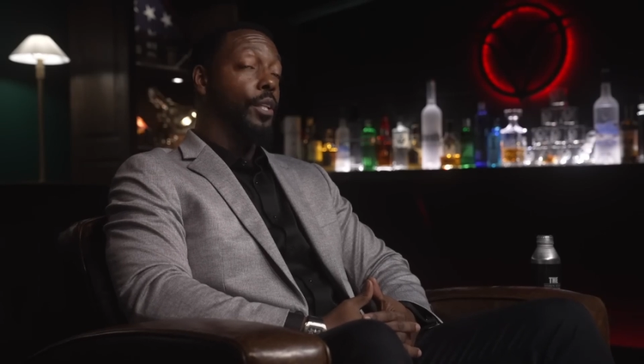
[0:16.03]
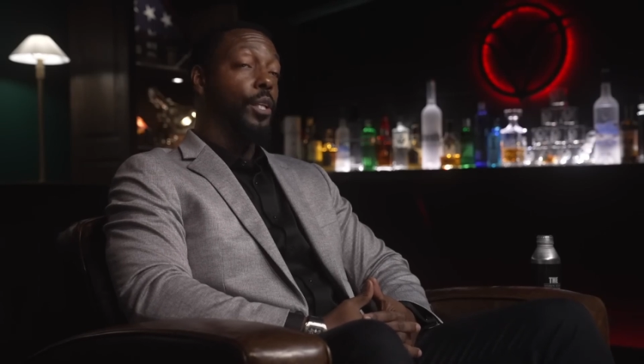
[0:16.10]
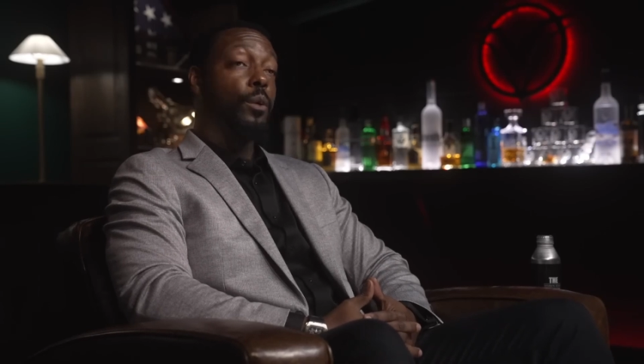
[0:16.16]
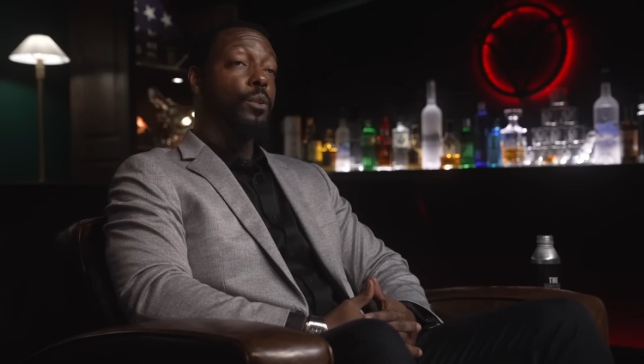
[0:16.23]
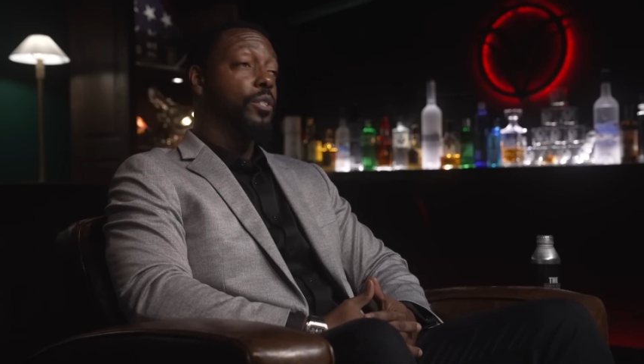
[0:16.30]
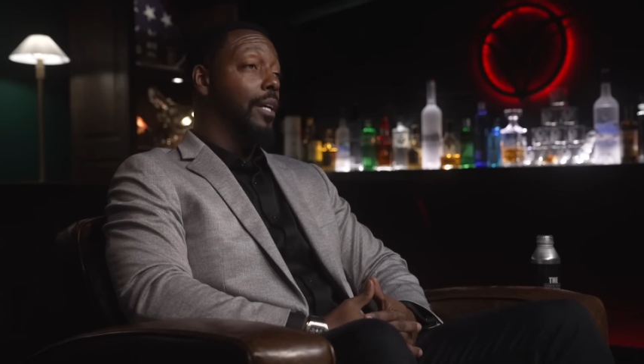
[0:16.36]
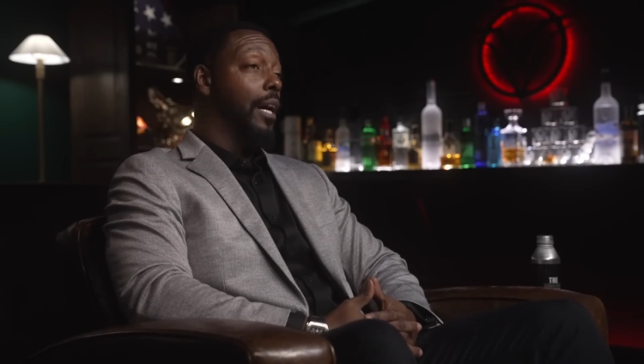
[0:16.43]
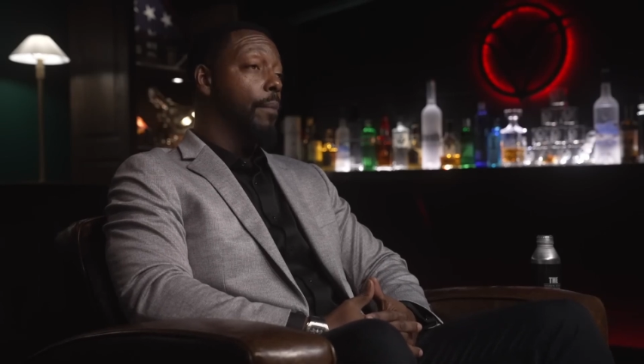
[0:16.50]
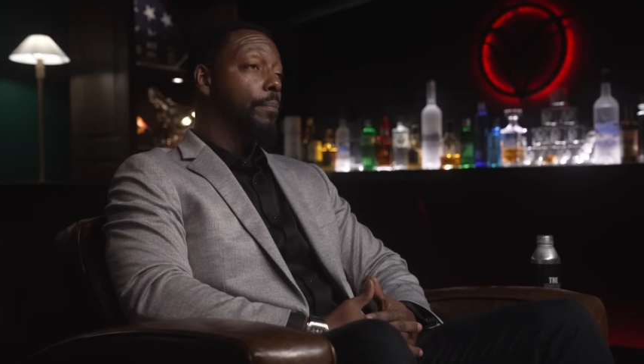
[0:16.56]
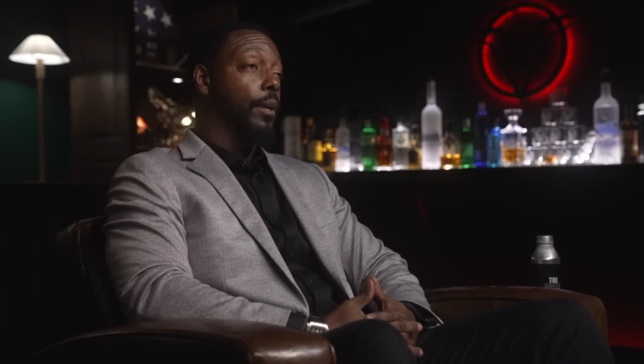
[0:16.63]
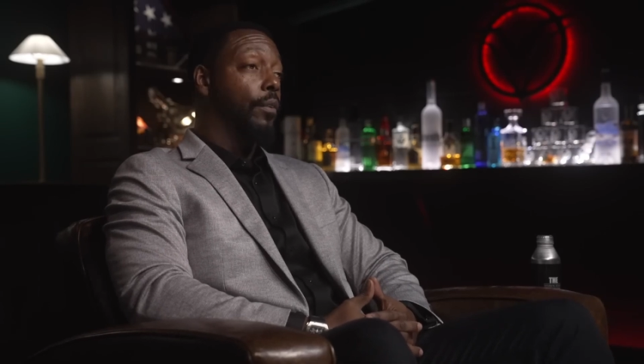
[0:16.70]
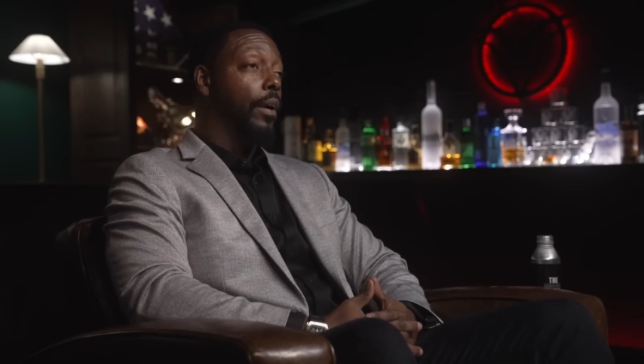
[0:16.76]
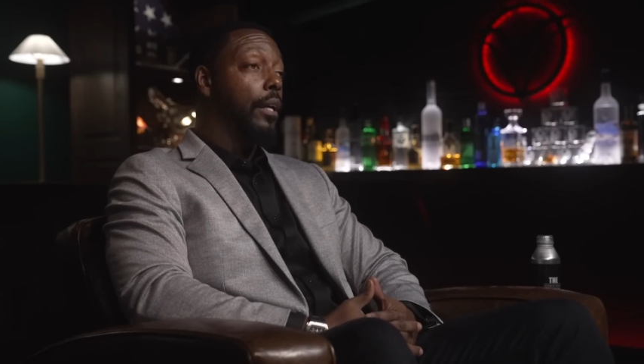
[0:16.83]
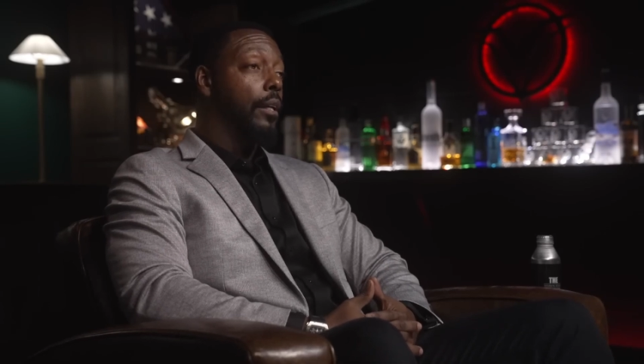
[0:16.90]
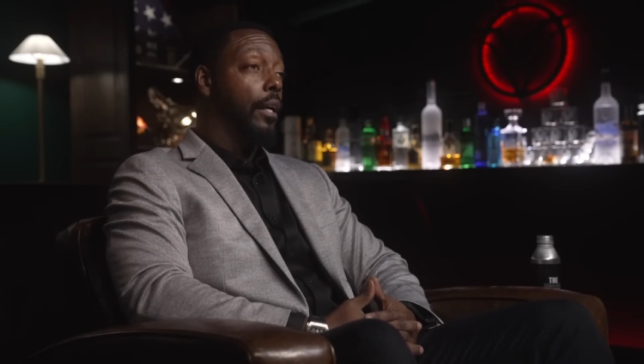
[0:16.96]
huge
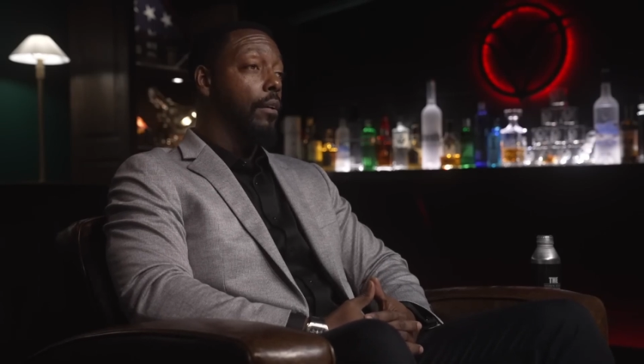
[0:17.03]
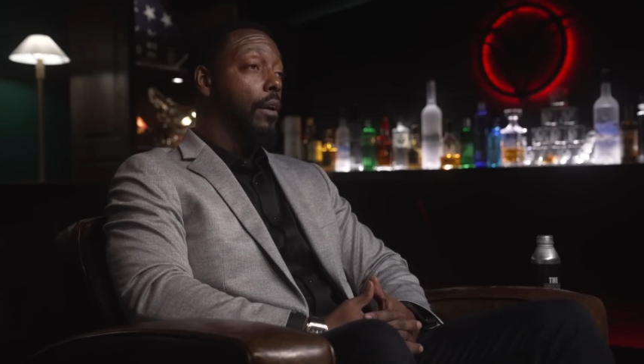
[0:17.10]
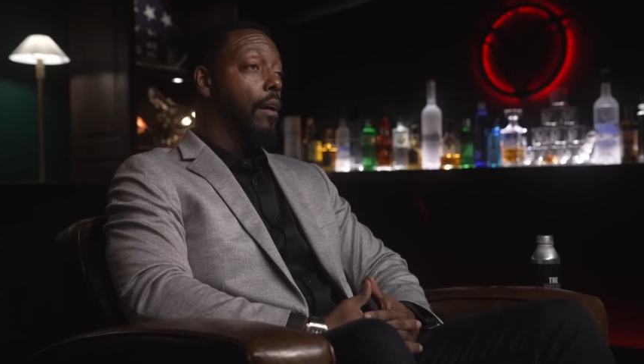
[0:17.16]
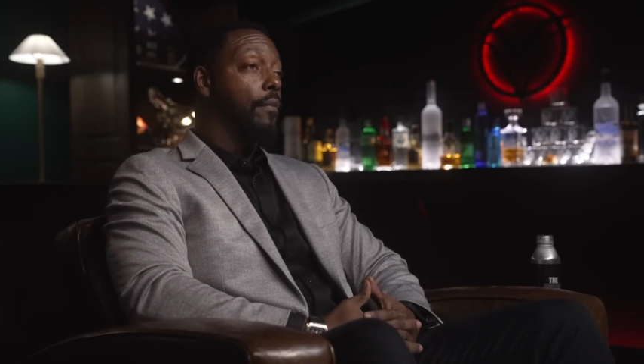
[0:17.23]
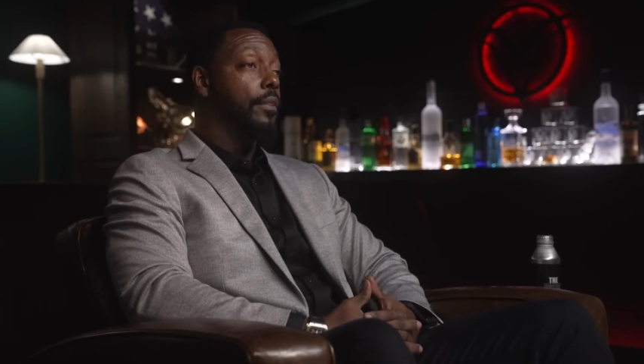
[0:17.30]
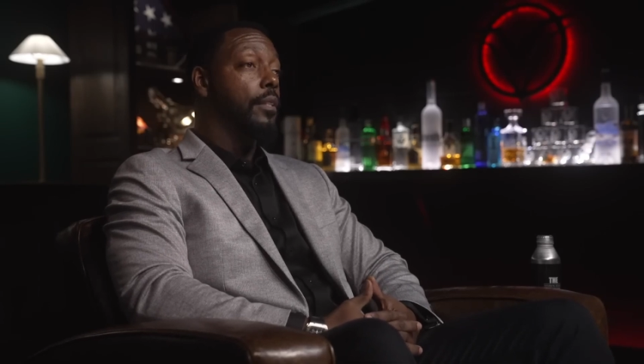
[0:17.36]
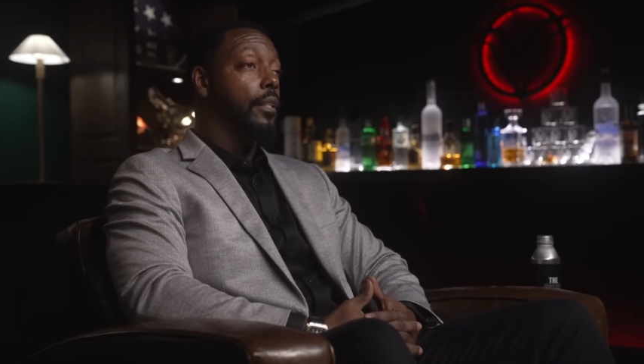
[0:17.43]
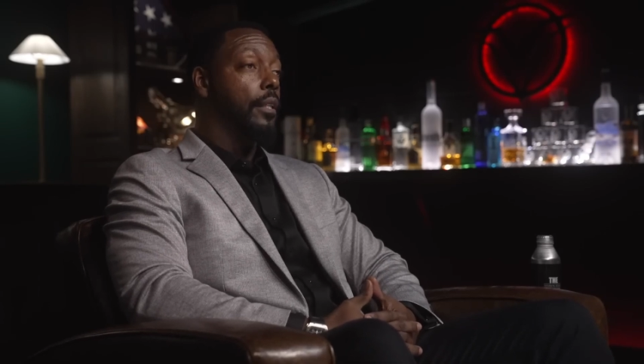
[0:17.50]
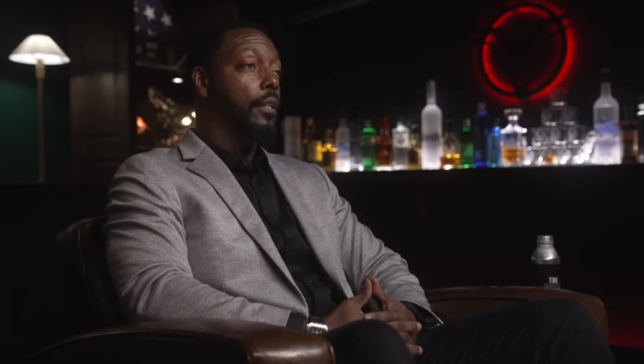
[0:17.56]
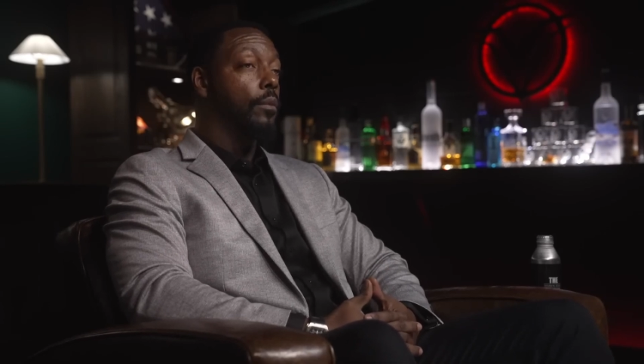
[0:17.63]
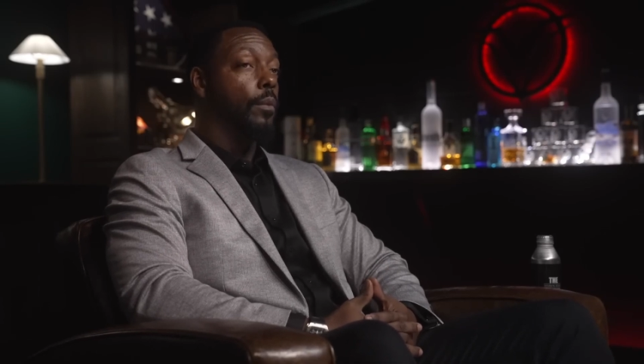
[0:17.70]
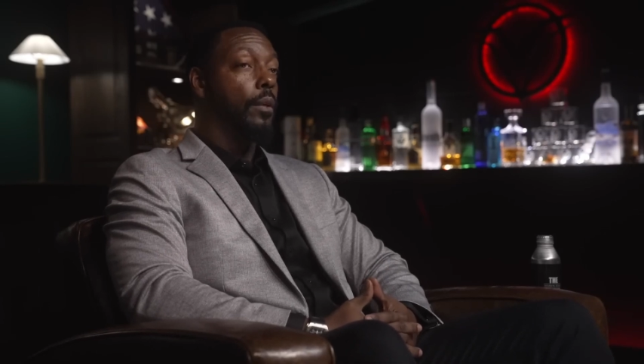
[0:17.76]
topic right now, obviously,